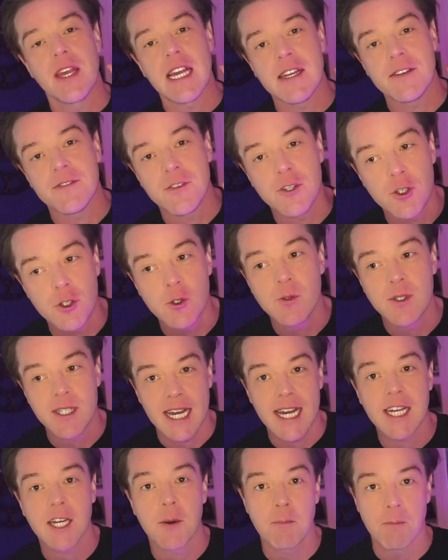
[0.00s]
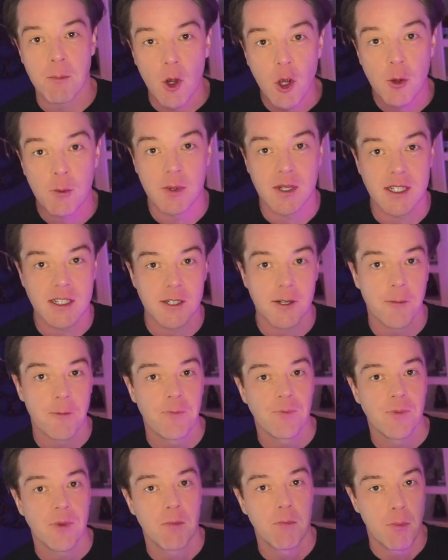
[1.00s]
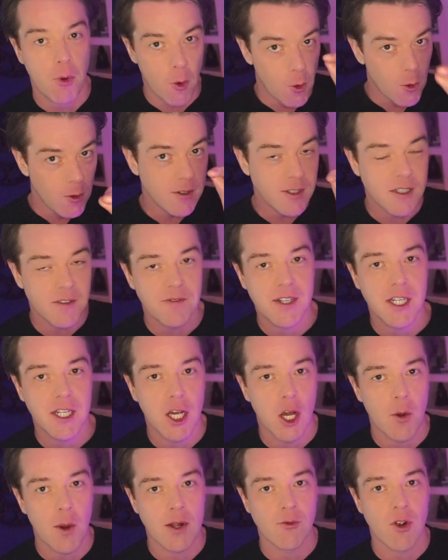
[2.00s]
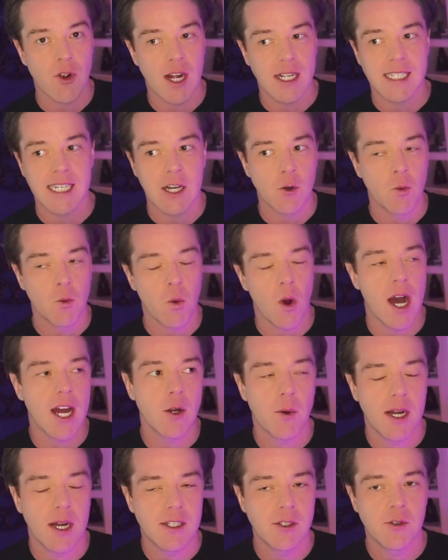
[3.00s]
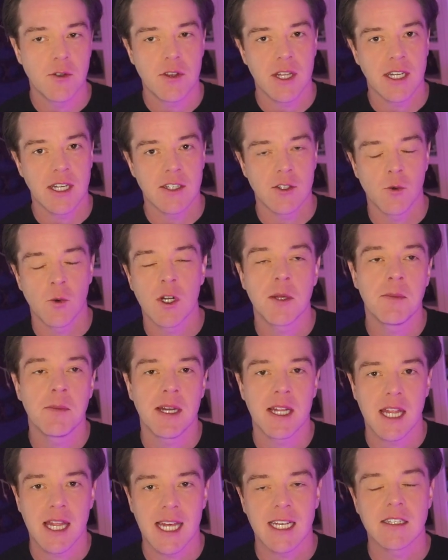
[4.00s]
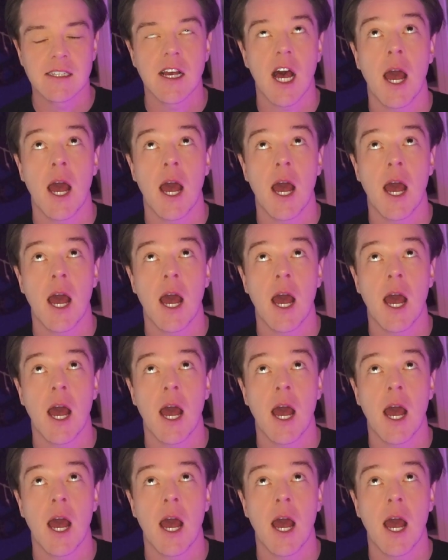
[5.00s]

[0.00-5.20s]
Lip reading: if you take a moment, pause the video and write down, why do I do things? What do you mean things?